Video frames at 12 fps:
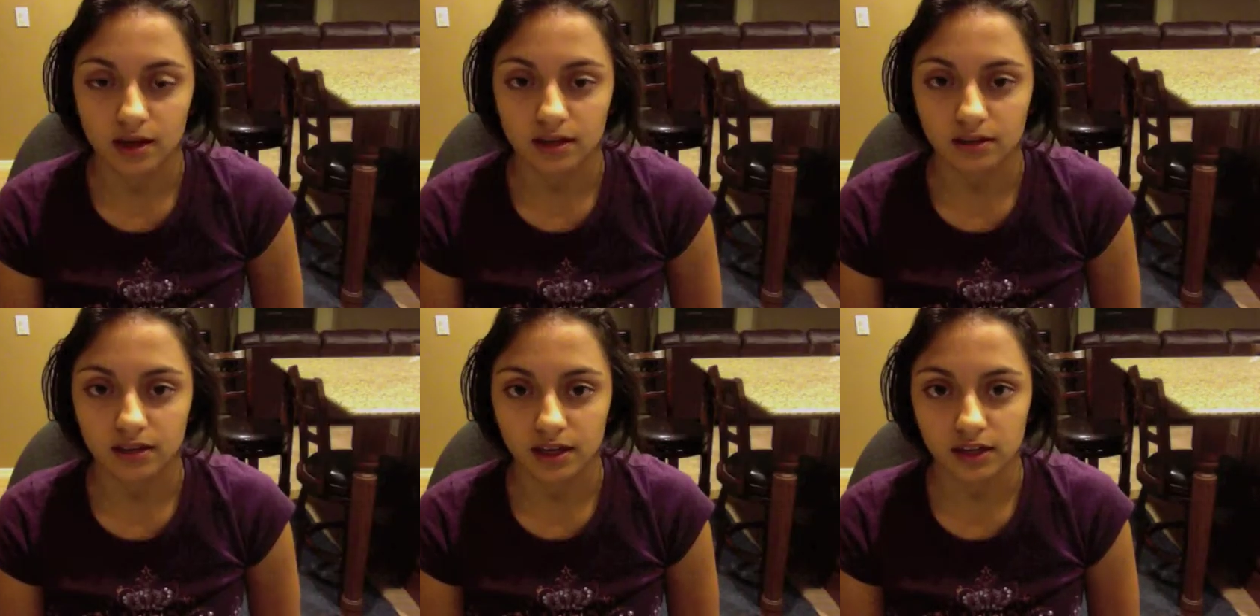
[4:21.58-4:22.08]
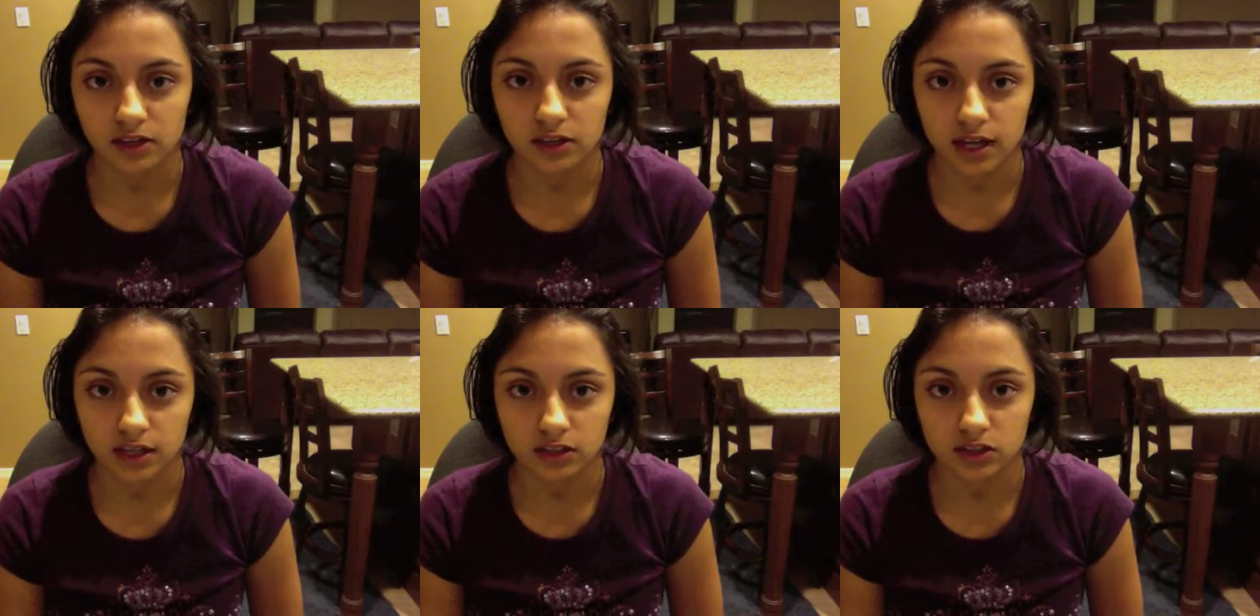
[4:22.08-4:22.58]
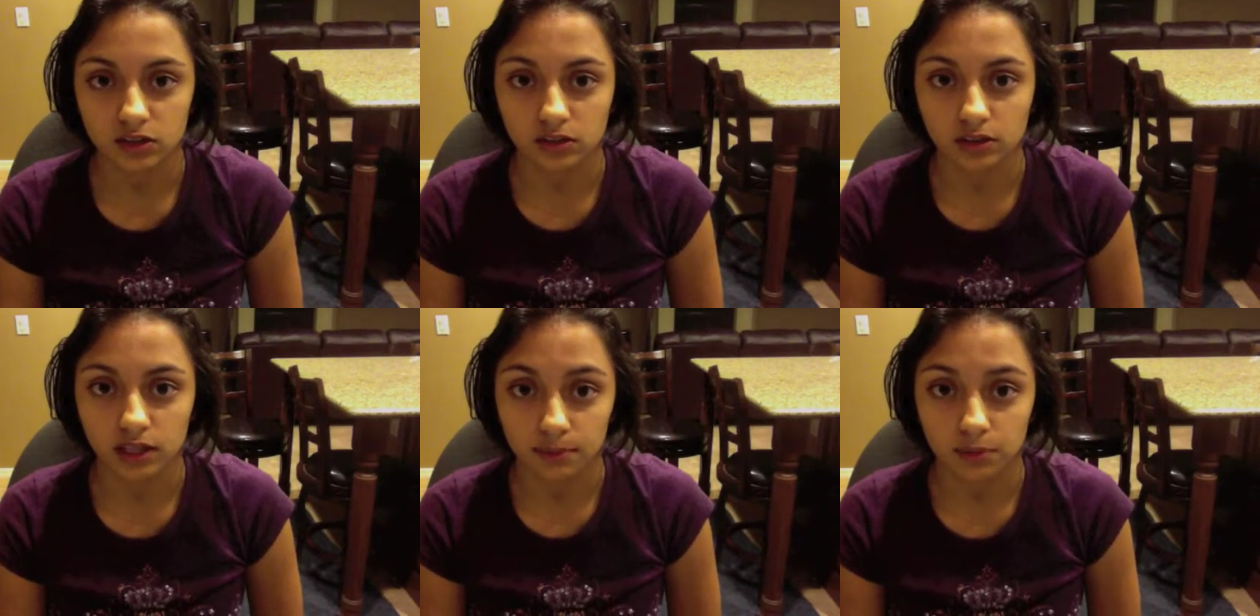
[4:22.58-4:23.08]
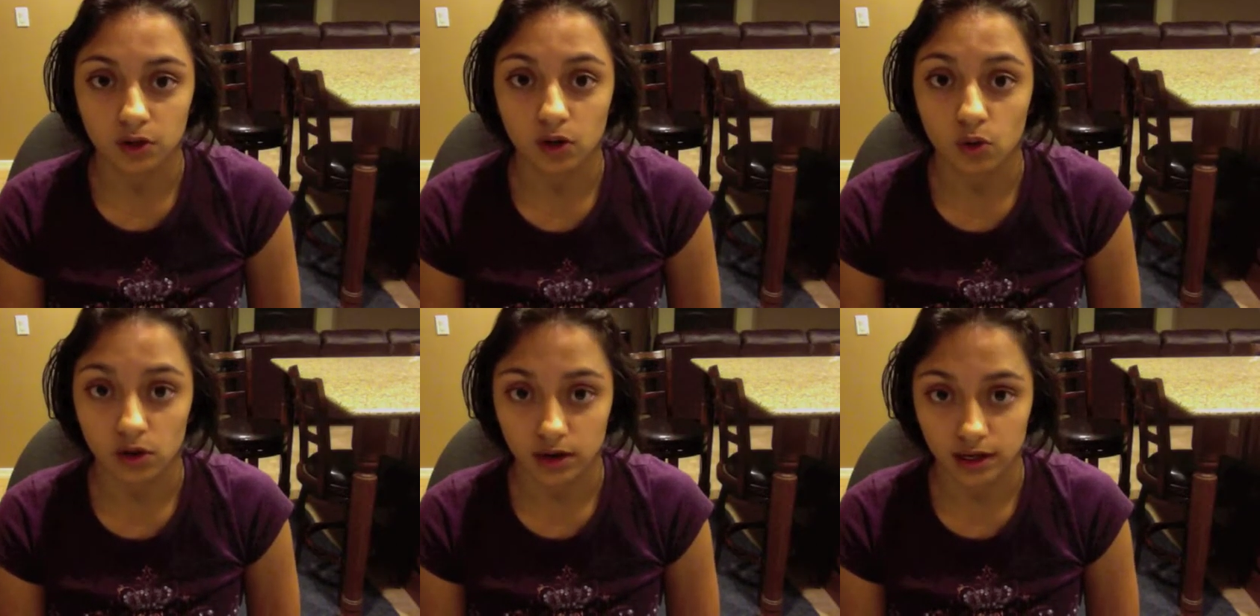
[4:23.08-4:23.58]
The International Labor
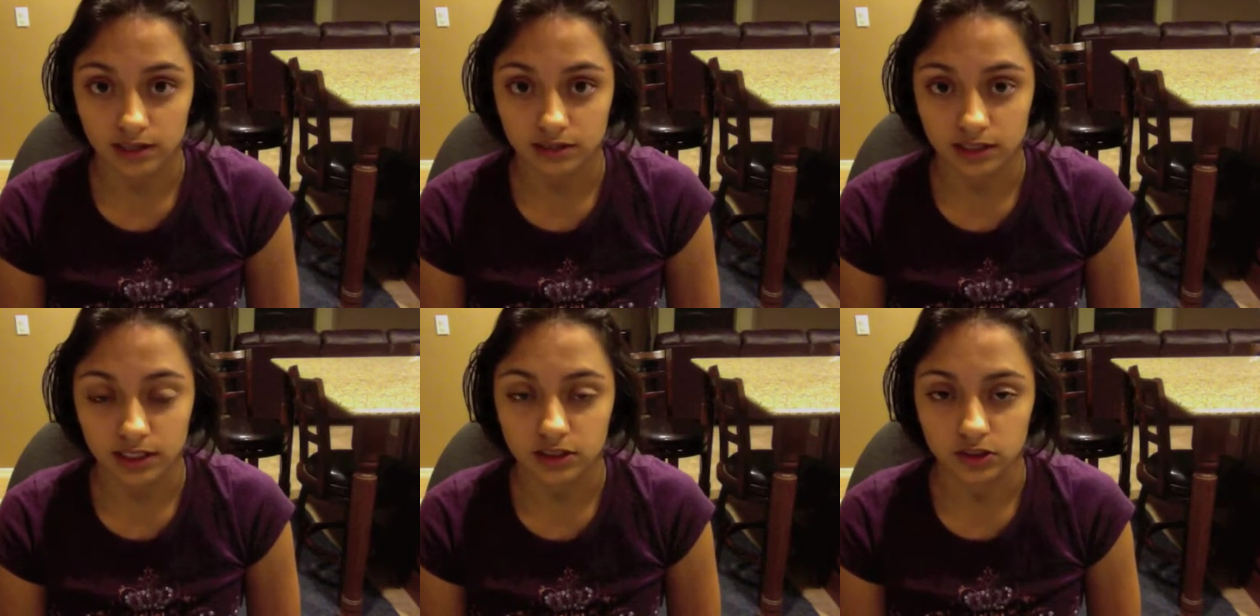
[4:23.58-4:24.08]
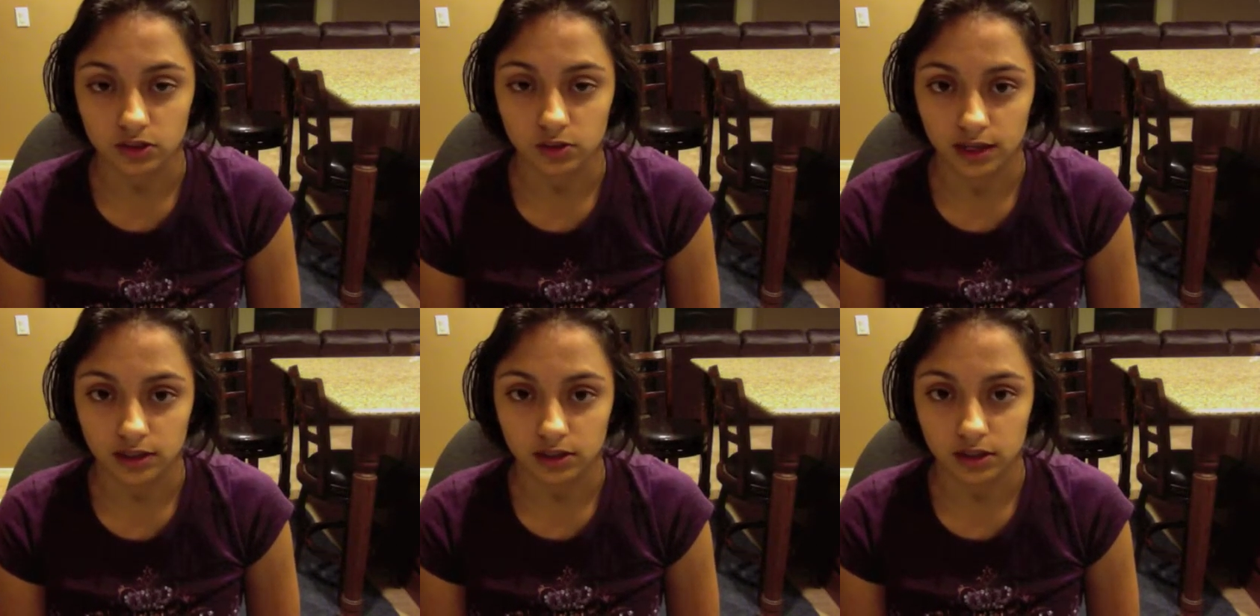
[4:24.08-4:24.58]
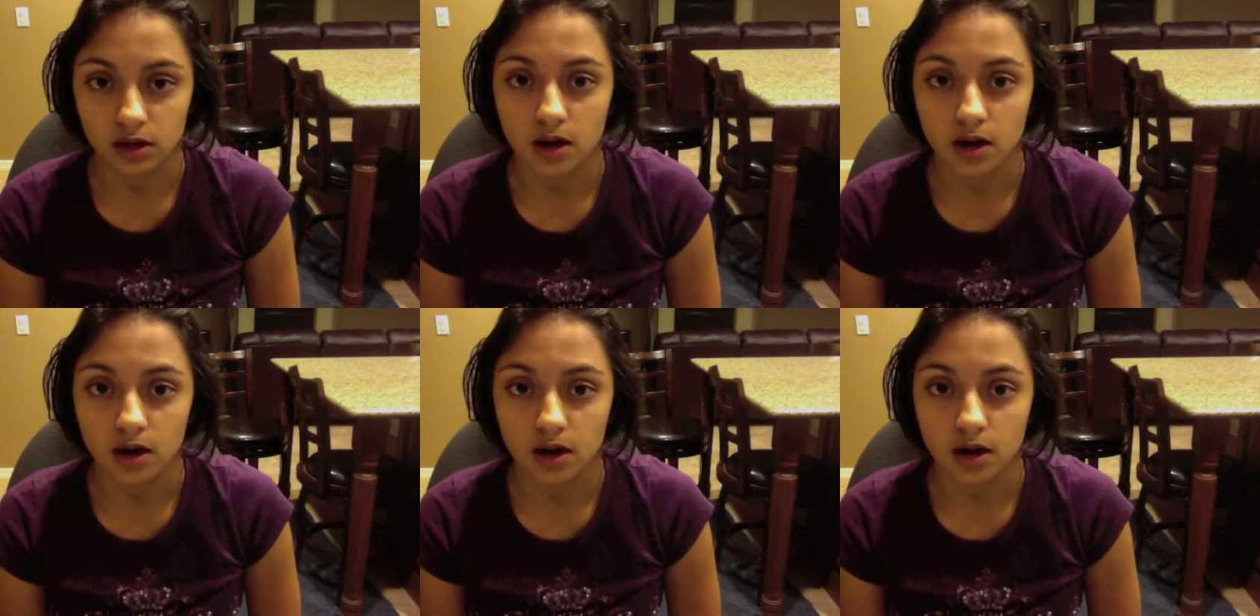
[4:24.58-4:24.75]
Organization Director,